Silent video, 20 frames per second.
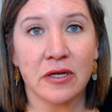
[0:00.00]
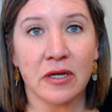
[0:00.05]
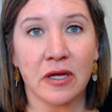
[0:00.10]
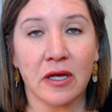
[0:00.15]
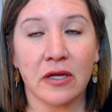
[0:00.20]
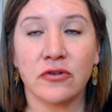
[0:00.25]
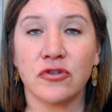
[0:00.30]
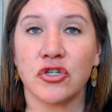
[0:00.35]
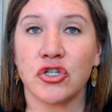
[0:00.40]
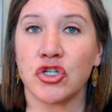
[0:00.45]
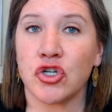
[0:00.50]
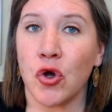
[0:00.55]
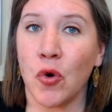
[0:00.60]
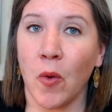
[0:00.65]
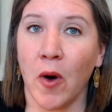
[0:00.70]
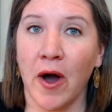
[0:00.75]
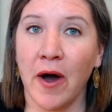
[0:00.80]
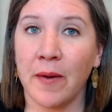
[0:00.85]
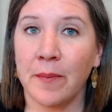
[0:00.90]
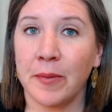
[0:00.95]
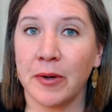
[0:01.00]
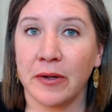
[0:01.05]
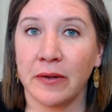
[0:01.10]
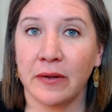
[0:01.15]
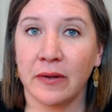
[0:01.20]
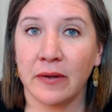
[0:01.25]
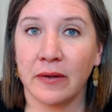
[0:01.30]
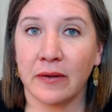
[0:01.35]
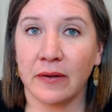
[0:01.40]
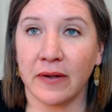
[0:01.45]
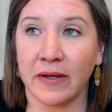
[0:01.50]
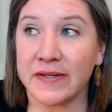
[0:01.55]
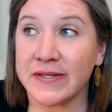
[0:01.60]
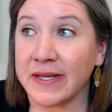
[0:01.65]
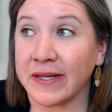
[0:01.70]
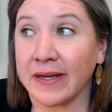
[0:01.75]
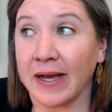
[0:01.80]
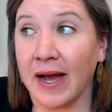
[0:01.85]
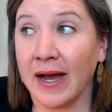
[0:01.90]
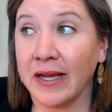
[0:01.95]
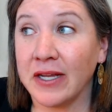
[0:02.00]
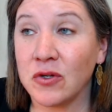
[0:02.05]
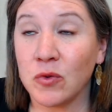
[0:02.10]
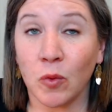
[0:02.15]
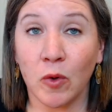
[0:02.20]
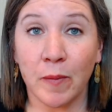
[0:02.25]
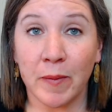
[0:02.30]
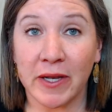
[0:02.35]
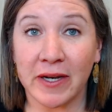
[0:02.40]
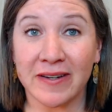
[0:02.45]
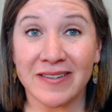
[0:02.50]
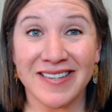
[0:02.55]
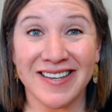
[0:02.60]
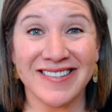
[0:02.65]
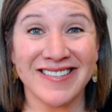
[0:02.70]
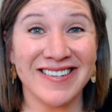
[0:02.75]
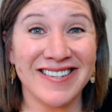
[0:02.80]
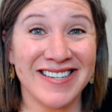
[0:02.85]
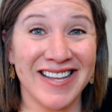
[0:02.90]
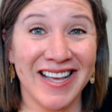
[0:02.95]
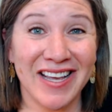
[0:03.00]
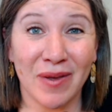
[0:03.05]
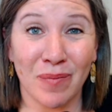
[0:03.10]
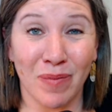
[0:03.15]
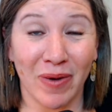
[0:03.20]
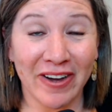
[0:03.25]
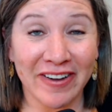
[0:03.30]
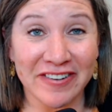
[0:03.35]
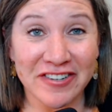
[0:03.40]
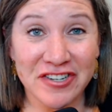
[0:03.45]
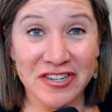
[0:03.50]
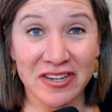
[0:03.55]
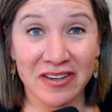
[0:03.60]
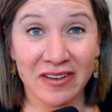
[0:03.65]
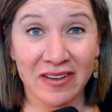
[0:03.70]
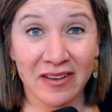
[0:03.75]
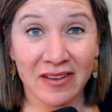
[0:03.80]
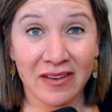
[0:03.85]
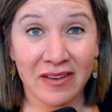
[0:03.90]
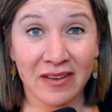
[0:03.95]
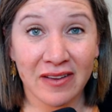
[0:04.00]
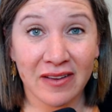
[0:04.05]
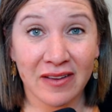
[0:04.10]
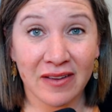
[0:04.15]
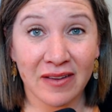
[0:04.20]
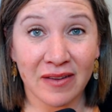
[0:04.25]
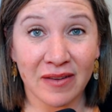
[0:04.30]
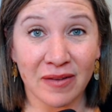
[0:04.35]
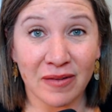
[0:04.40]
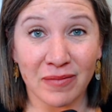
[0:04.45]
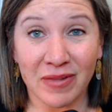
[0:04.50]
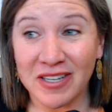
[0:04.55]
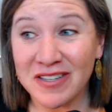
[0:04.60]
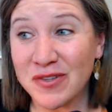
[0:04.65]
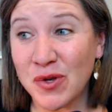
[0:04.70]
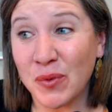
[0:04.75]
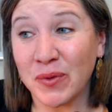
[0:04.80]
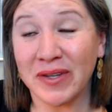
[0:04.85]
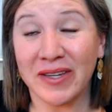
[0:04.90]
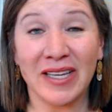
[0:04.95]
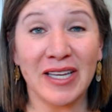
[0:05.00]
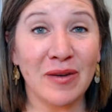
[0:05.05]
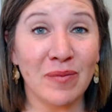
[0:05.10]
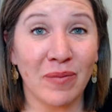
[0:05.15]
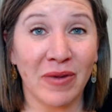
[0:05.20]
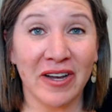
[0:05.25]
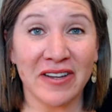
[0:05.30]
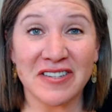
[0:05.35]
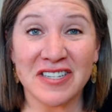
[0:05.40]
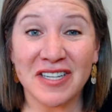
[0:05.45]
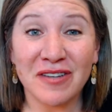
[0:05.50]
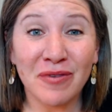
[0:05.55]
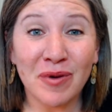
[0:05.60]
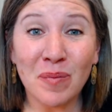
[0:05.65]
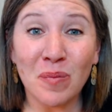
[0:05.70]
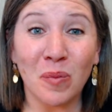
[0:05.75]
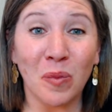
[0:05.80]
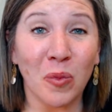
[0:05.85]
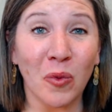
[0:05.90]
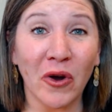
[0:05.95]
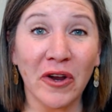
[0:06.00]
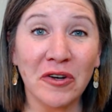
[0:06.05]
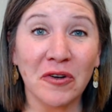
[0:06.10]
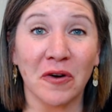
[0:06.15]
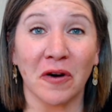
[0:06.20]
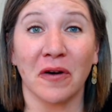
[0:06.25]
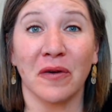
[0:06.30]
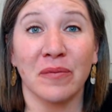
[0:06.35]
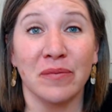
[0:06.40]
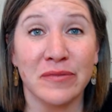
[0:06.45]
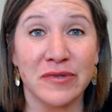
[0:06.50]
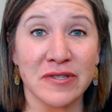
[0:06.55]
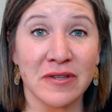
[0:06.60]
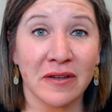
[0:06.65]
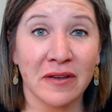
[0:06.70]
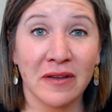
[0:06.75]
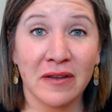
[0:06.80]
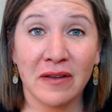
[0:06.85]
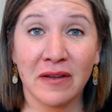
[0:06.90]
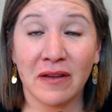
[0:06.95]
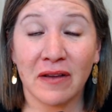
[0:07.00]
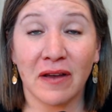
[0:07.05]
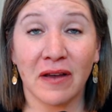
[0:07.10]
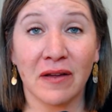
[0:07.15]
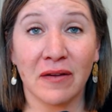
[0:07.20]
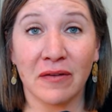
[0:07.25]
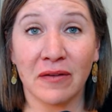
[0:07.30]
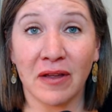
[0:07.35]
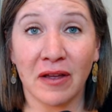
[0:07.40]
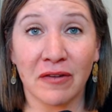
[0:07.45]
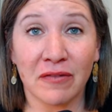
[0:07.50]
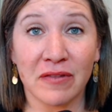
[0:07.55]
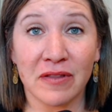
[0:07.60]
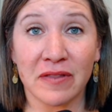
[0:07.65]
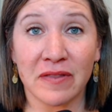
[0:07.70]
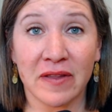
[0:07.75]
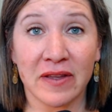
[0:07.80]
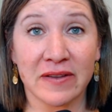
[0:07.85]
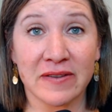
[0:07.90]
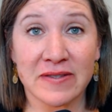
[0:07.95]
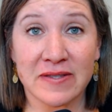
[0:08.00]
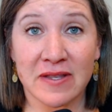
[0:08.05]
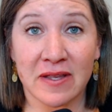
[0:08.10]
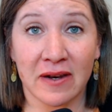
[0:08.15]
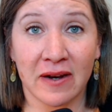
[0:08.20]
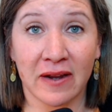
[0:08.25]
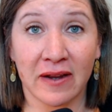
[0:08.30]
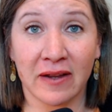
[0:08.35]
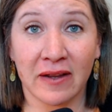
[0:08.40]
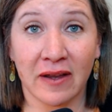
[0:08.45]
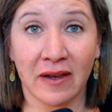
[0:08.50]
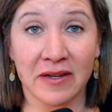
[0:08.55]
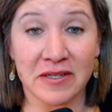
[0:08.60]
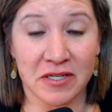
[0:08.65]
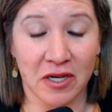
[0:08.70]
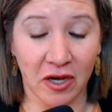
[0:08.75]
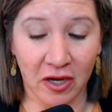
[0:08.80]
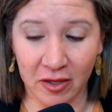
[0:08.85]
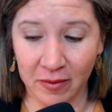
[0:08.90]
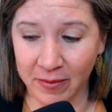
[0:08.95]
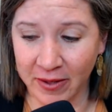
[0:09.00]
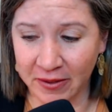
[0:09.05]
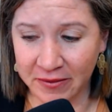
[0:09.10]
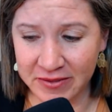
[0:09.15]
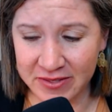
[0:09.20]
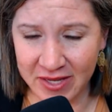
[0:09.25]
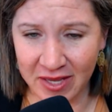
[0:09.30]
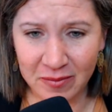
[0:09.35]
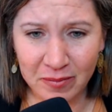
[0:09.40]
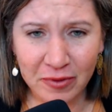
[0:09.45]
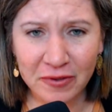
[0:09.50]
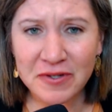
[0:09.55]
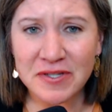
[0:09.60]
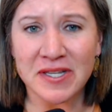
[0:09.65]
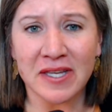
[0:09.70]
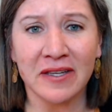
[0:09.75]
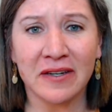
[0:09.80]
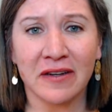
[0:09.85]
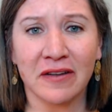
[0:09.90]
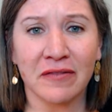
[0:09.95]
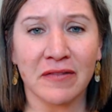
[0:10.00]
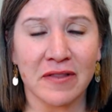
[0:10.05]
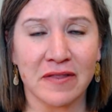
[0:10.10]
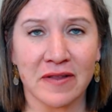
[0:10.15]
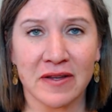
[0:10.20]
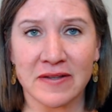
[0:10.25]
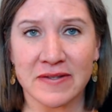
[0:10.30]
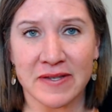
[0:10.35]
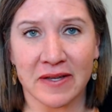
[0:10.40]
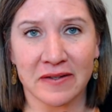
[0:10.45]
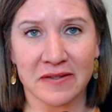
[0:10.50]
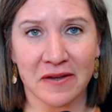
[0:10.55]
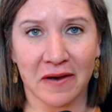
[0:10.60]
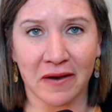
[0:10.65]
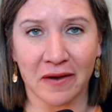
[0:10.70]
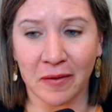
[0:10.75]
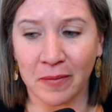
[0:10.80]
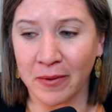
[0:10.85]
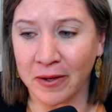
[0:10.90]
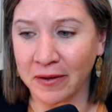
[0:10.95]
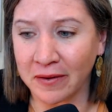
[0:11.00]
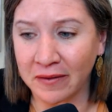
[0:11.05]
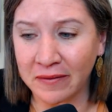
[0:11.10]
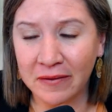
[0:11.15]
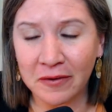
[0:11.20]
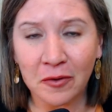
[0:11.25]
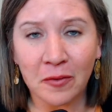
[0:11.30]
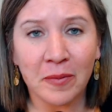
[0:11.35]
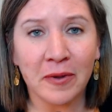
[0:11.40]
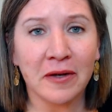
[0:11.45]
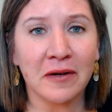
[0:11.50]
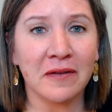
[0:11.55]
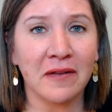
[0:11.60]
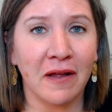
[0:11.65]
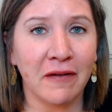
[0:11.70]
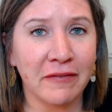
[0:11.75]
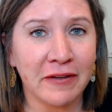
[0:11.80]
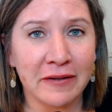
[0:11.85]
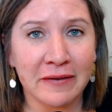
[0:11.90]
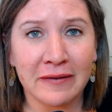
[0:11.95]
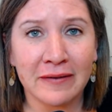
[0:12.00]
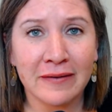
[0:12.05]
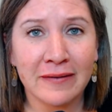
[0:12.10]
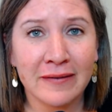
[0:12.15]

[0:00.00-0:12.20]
and show up as a kind woman. It doesn't take much. Men don't need much, even breadcrumbs of the things that I talk about. 10% of the things I talk about, a little bit of loving,